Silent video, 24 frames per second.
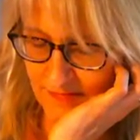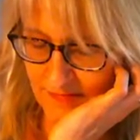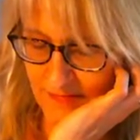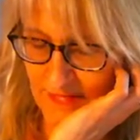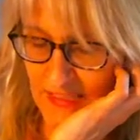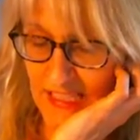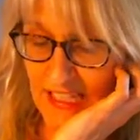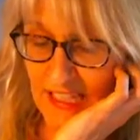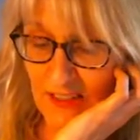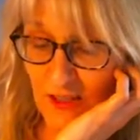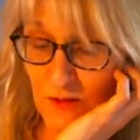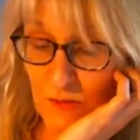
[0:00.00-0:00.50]

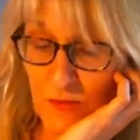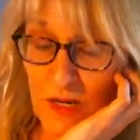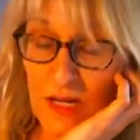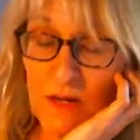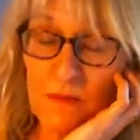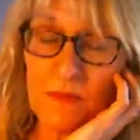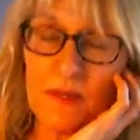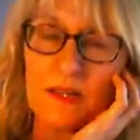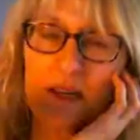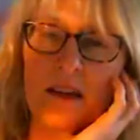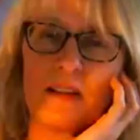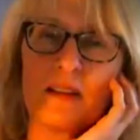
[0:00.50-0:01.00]
Again, there may
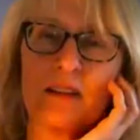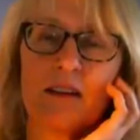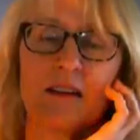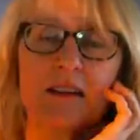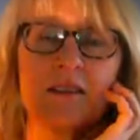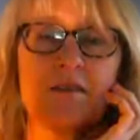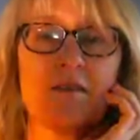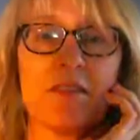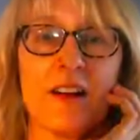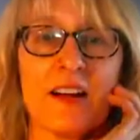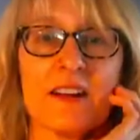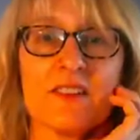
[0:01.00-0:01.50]
be a
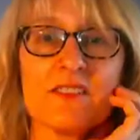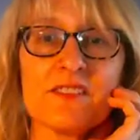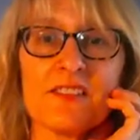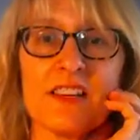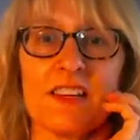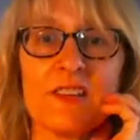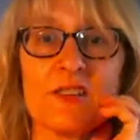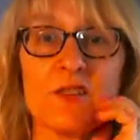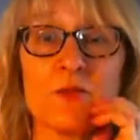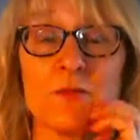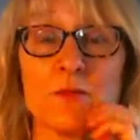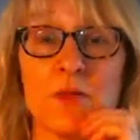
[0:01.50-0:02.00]
fire
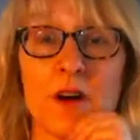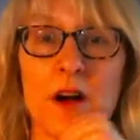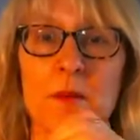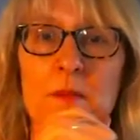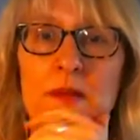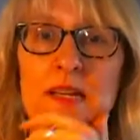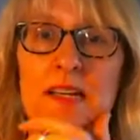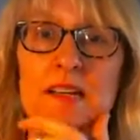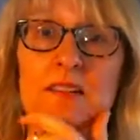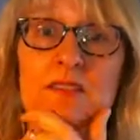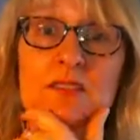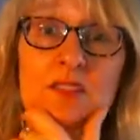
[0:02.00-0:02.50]
sign who's
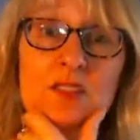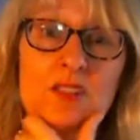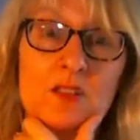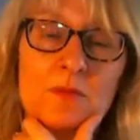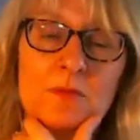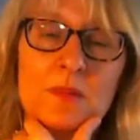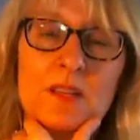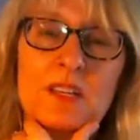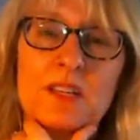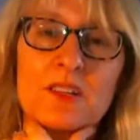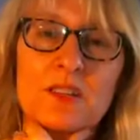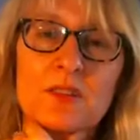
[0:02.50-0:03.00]
prominent, or it could
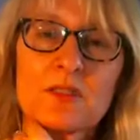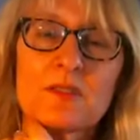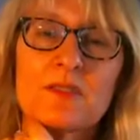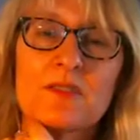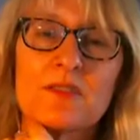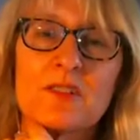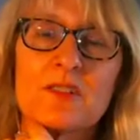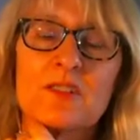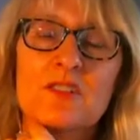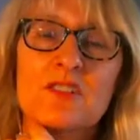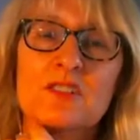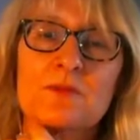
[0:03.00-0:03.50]
be you, of
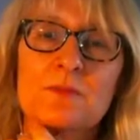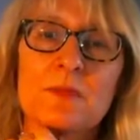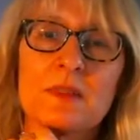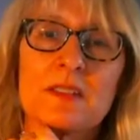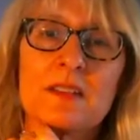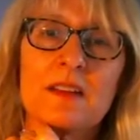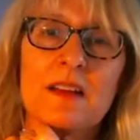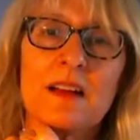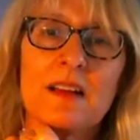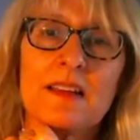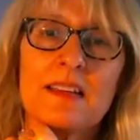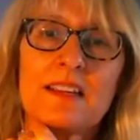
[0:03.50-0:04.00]
course, but
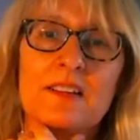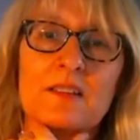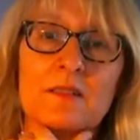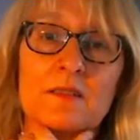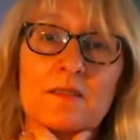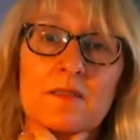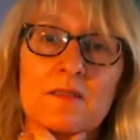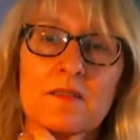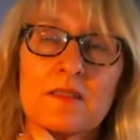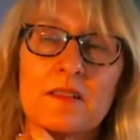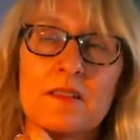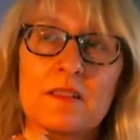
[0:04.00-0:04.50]
you know,
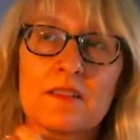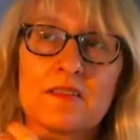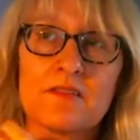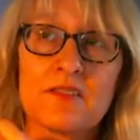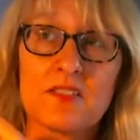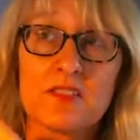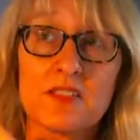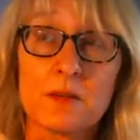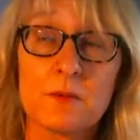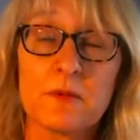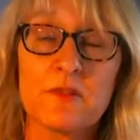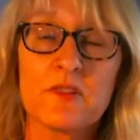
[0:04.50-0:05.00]
for
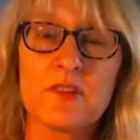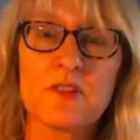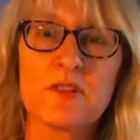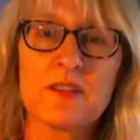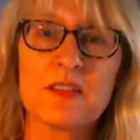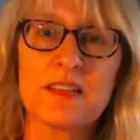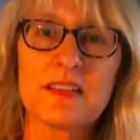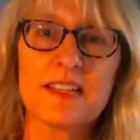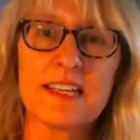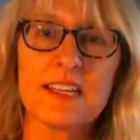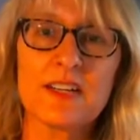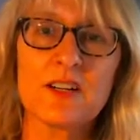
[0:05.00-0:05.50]
some of you, the
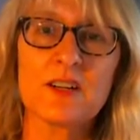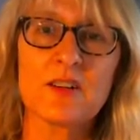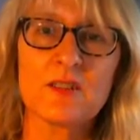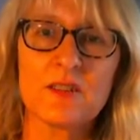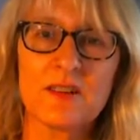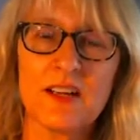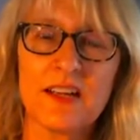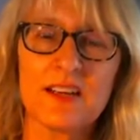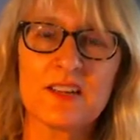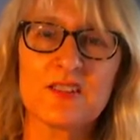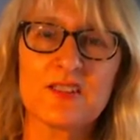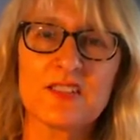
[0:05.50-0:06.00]
Leo
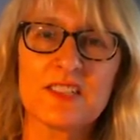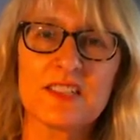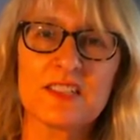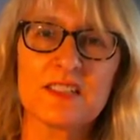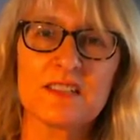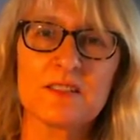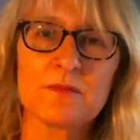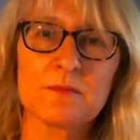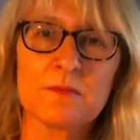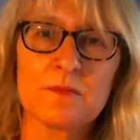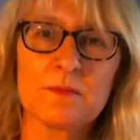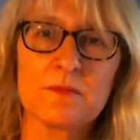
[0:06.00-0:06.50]
energy
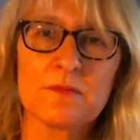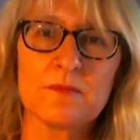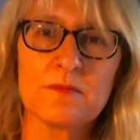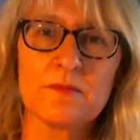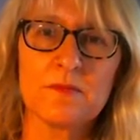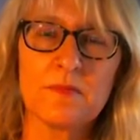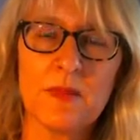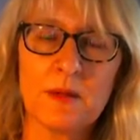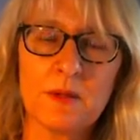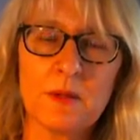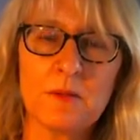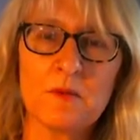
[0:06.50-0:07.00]
is
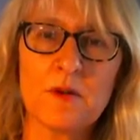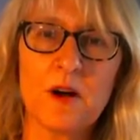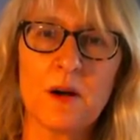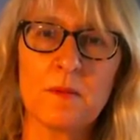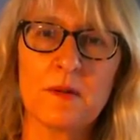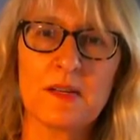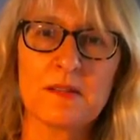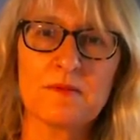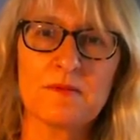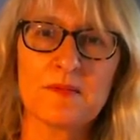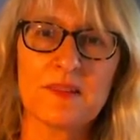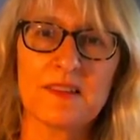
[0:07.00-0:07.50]
maybe
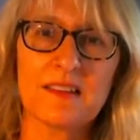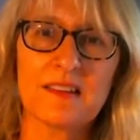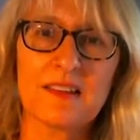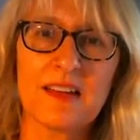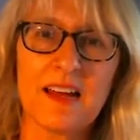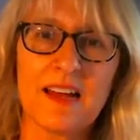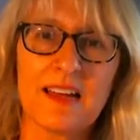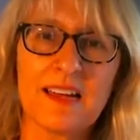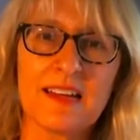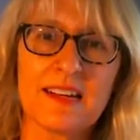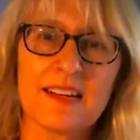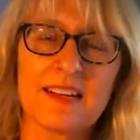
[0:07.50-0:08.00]
prominent with the
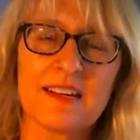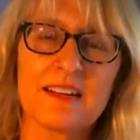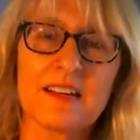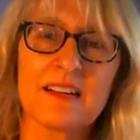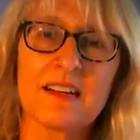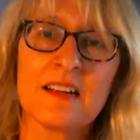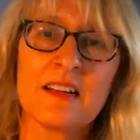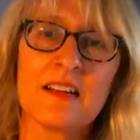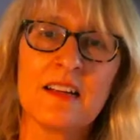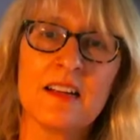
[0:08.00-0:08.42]
lion here.